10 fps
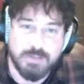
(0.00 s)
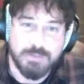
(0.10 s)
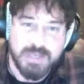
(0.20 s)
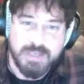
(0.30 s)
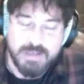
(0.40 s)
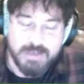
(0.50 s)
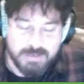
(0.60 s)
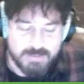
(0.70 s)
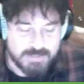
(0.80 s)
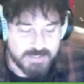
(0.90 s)
many
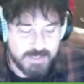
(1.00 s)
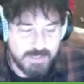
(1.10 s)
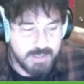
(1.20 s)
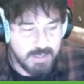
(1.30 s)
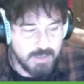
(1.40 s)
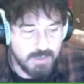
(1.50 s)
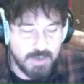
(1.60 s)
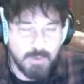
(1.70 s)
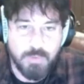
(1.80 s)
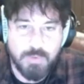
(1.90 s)
years,
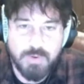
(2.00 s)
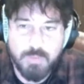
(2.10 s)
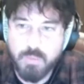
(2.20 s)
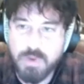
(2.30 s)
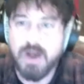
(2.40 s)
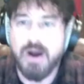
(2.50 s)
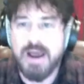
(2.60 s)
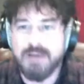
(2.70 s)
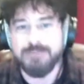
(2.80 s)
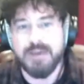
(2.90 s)
we all
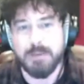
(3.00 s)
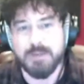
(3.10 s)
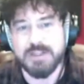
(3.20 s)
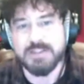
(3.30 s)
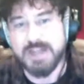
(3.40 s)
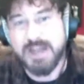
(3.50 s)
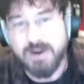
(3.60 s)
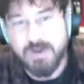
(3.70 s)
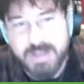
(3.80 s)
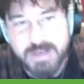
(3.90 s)
have families
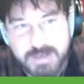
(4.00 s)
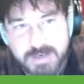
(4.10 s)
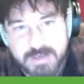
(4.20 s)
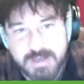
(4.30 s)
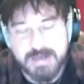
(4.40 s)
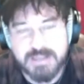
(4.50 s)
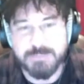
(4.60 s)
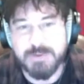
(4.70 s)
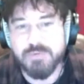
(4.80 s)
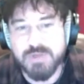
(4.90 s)
now, and it's
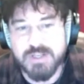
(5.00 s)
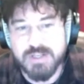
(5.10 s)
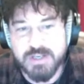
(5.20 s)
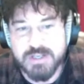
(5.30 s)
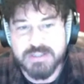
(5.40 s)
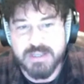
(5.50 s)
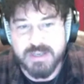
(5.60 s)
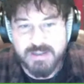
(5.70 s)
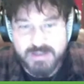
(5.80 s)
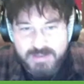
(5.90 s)
been really good
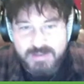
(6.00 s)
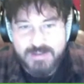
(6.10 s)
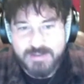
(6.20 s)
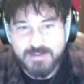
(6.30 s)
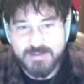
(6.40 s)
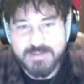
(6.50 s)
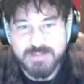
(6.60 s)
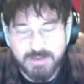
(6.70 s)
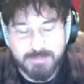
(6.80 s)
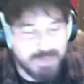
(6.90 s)
to
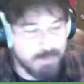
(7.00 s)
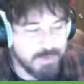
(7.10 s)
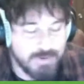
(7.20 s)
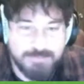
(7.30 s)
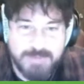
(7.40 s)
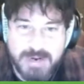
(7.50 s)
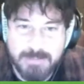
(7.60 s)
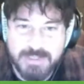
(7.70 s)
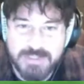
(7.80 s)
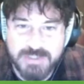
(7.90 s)
be with our
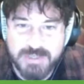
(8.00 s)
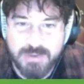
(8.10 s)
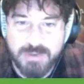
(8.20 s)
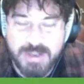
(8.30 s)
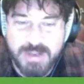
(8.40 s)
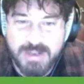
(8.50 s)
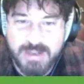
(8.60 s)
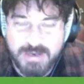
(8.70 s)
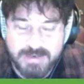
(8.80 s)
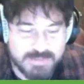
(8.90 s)
families,
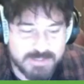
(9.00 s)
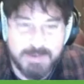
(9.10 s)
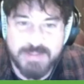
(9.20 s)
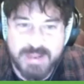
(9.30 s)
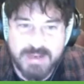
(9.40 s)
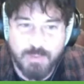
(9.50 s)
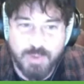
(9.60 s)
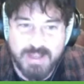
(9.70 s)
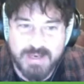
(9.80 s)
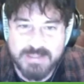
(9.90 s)
and spend that
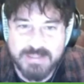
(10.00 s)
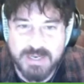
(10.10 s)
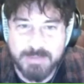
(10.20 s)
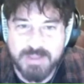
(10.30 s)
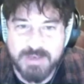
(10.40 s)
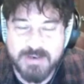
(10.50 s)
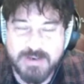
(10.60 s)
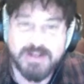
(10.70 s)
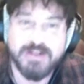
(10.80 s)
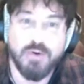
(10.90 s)
quality time that
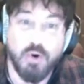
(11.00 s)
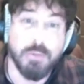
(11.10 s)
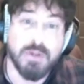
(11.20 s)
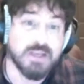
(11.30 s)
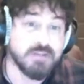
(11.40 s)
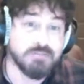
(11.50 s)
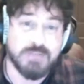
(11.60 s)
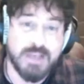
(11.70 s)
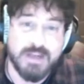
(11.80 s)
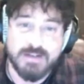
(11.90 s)
normally
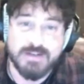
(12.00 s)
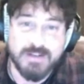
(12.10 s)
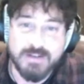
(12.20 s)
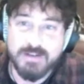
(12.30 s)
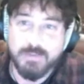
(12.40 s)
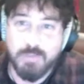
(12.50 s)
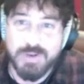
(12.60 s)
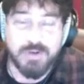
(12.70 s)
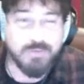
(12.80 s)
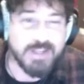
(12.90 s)
and we
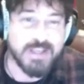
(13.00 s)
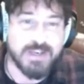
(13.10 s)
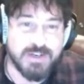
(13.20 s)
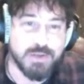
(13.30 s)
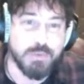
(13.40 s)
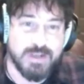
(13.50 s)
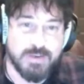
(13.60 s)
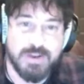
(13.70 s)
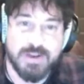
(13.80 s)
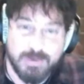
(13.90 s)
don't really get to do.
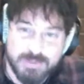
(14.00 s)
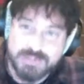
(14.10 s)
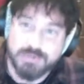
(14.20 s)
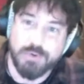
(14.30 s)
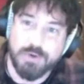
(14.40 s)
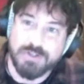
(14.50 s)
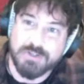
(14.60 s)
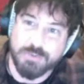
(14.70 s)
We it's tour,